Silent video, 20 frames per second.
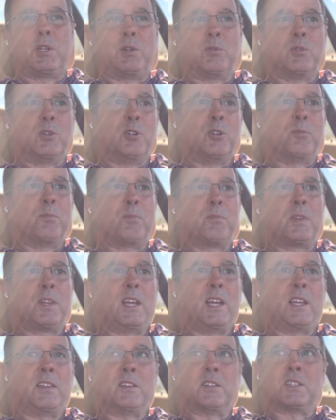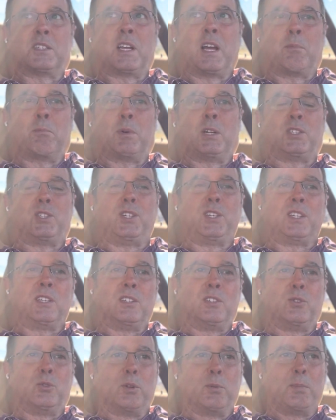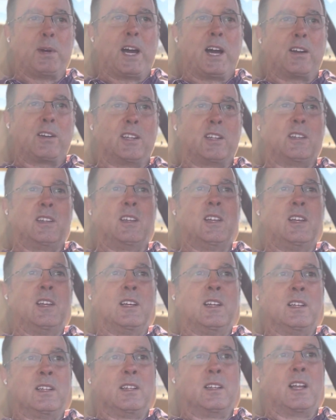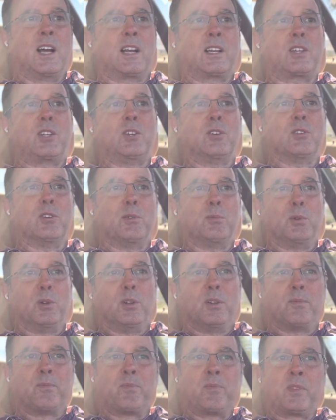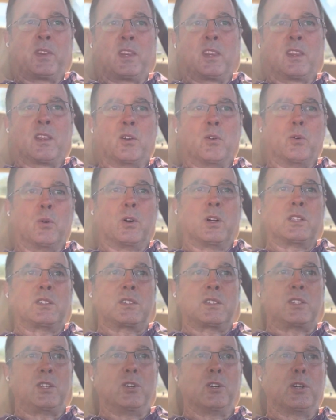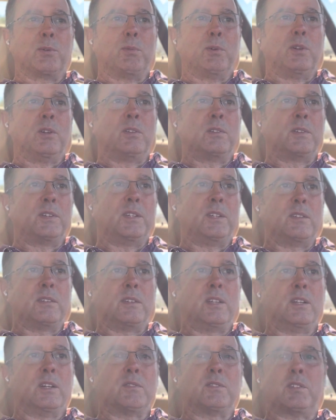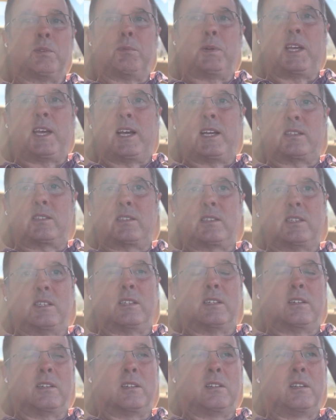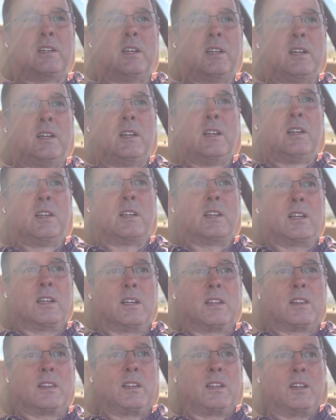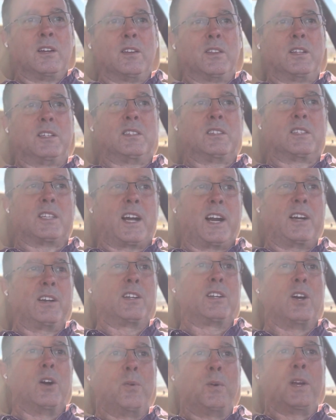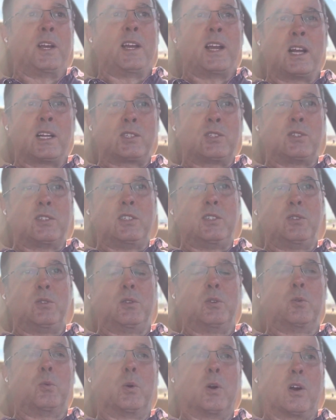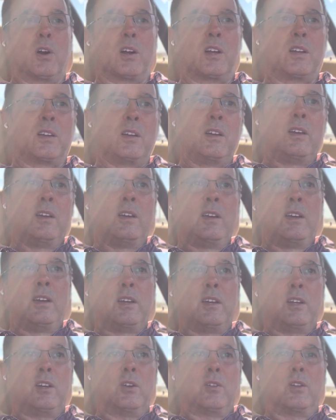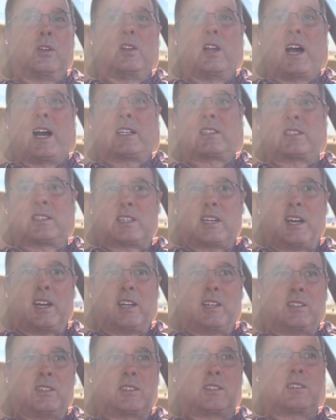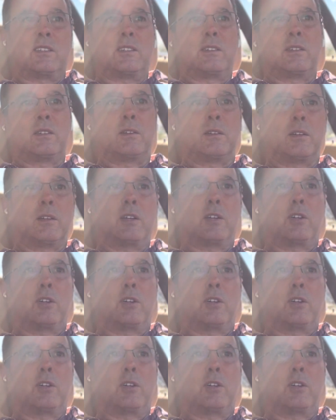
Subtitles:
room, and there's not much you can do about it. Not curable. Or it's curable, if somebody has the desire to go in and actually do the work. The lot size. It